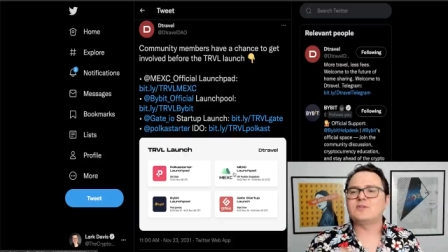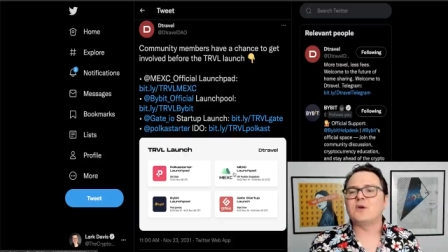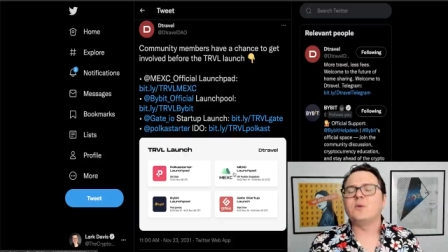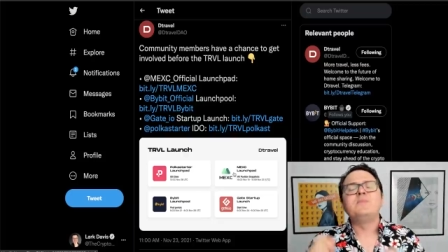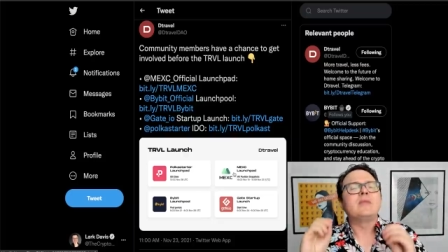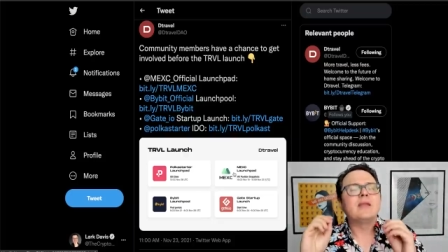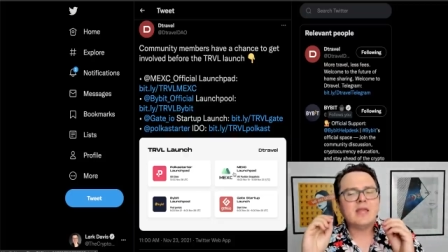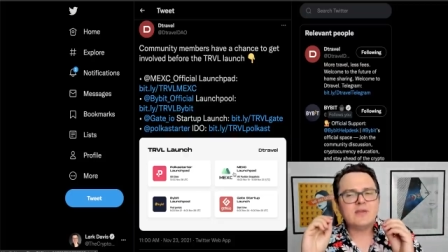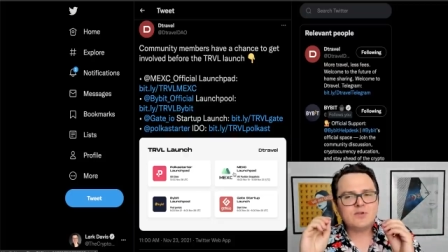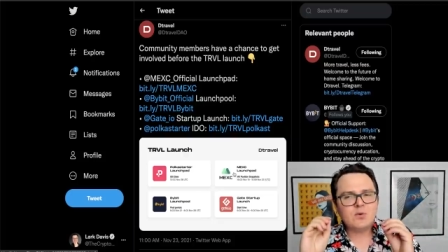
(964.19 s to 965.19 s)
So
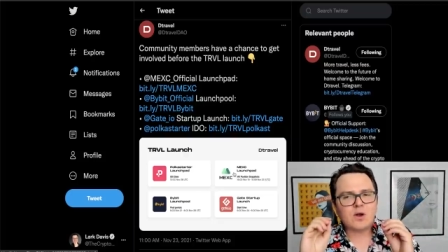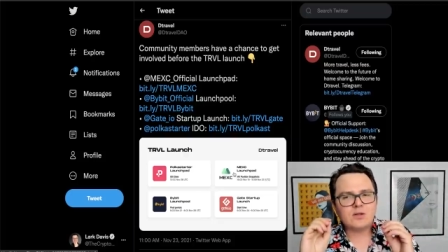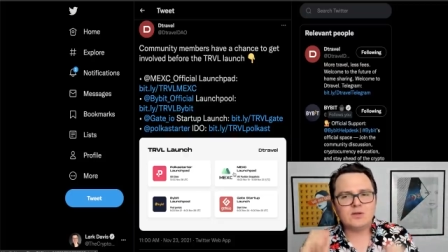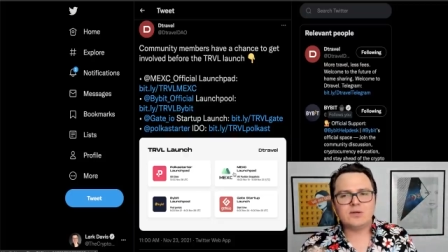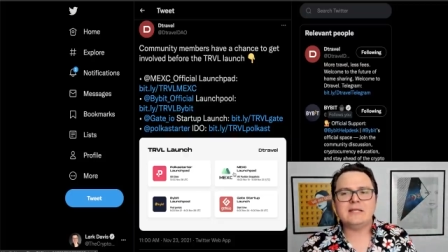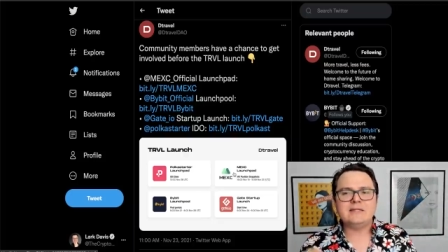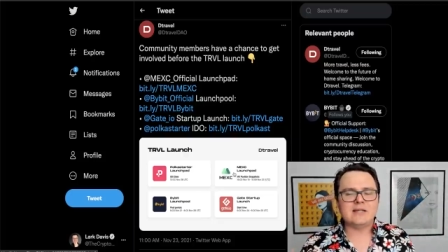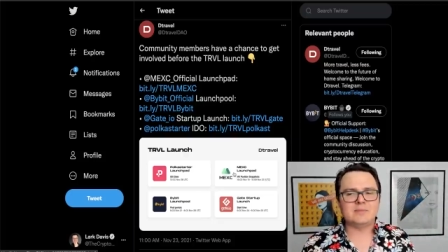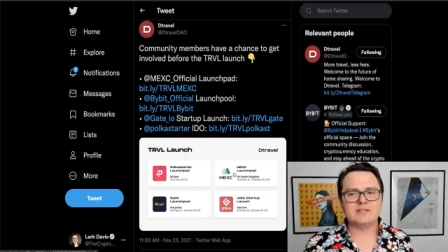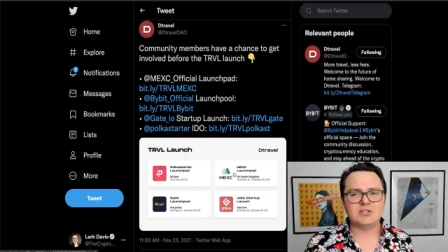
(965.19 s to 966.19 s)
if you are looking to
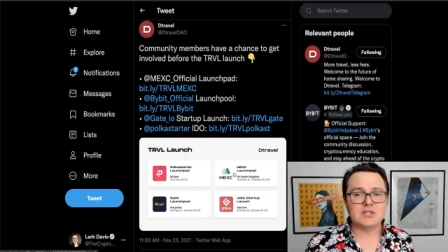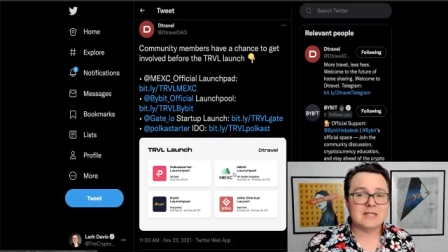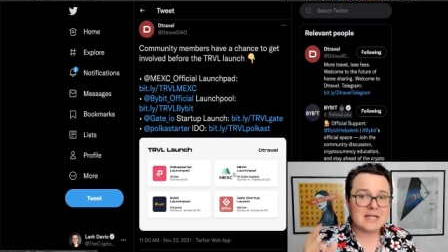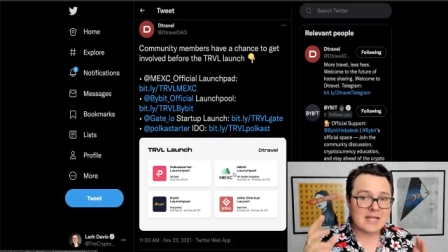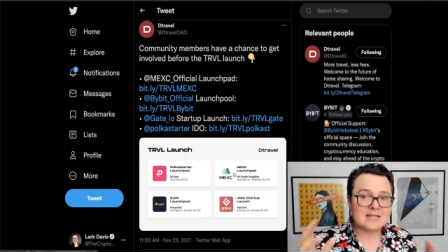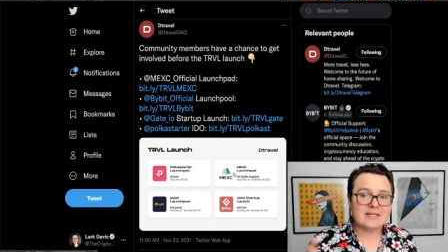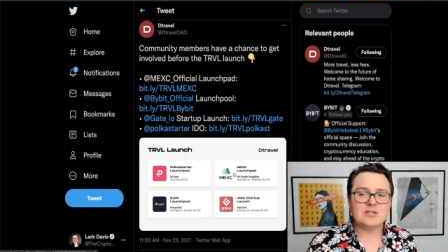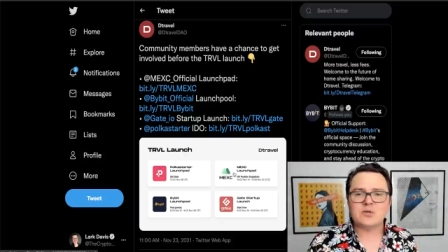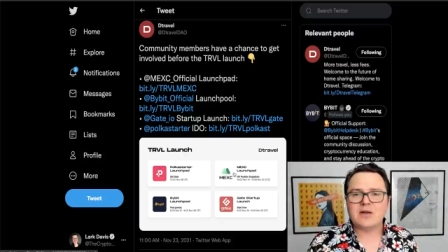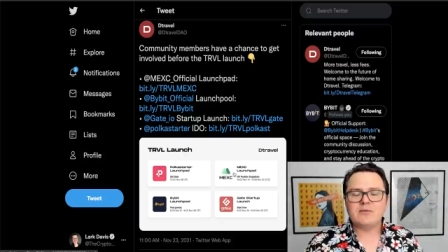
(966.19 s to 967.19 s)
get a position in
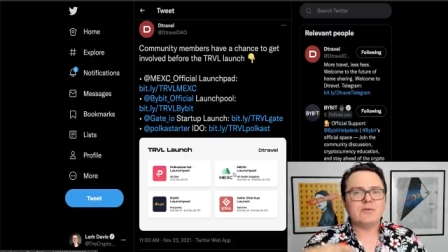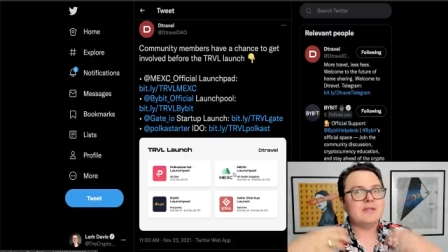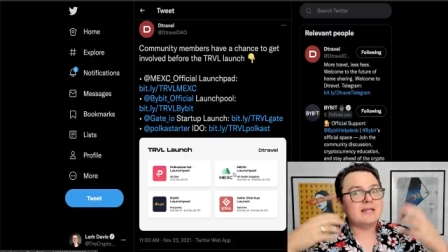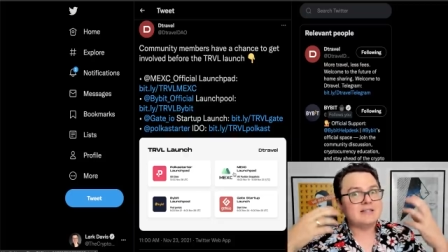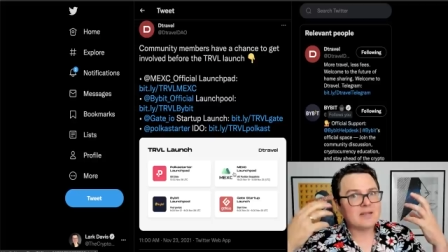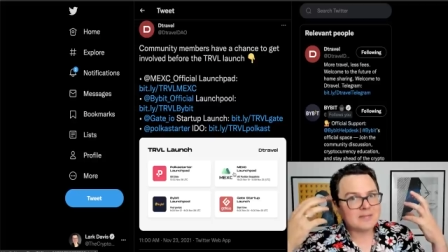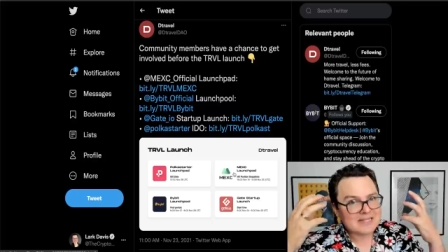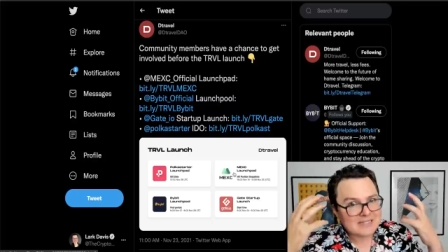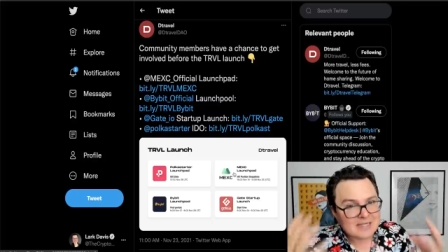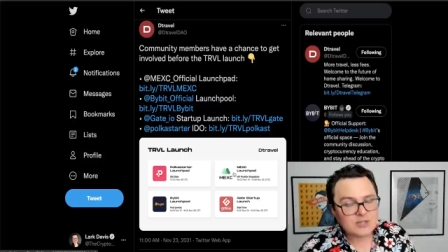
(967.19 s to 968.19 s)
DTravel, if you think it's something
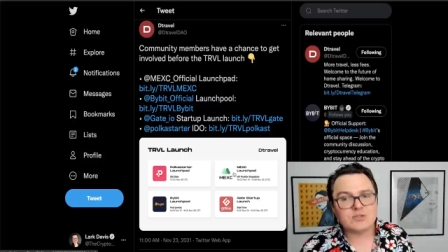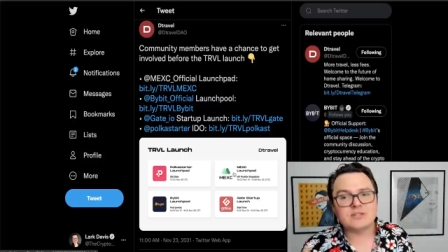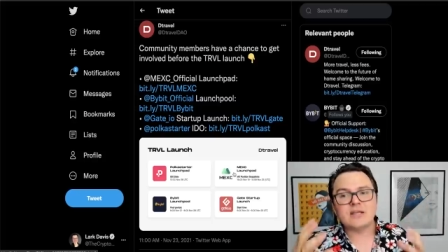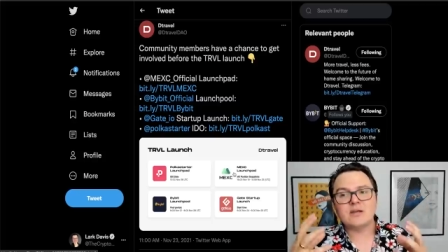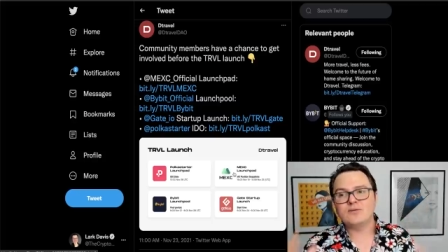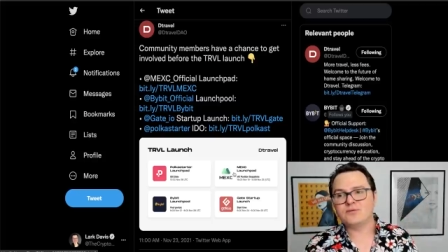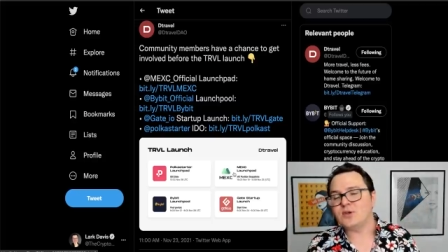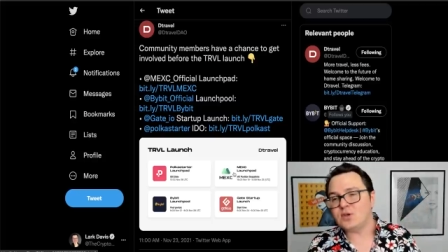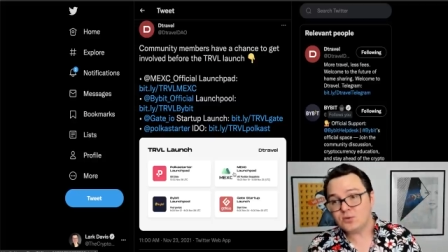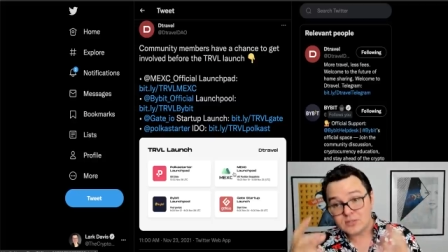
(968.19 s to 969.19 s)
that's interesting for
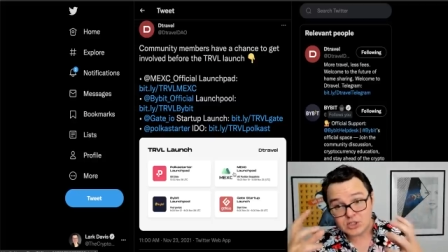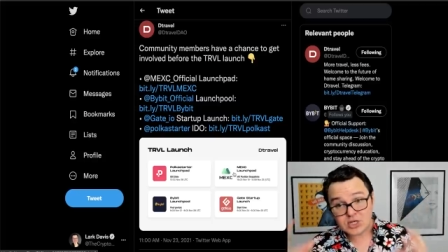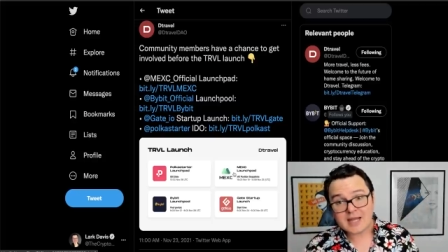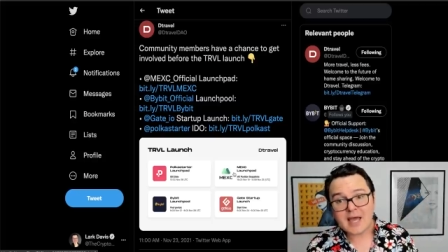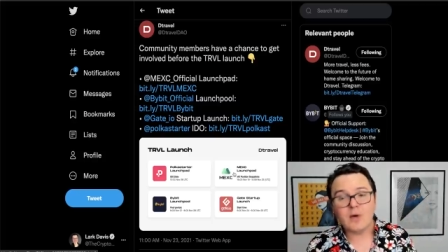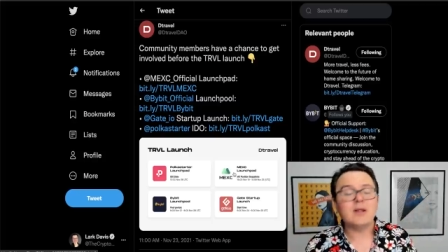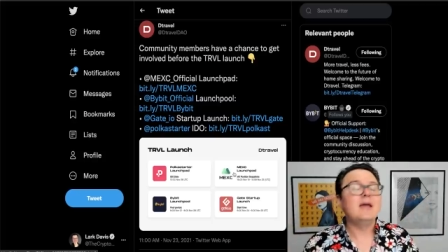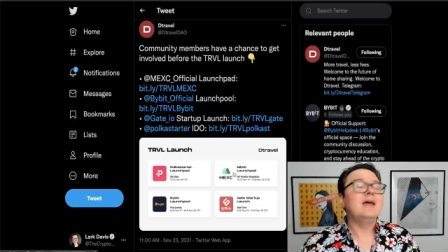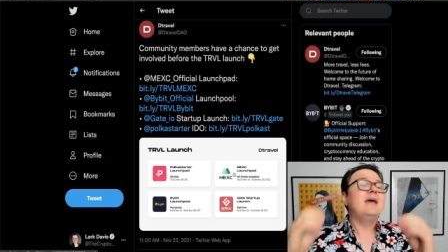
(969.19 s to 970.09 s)
you to check out,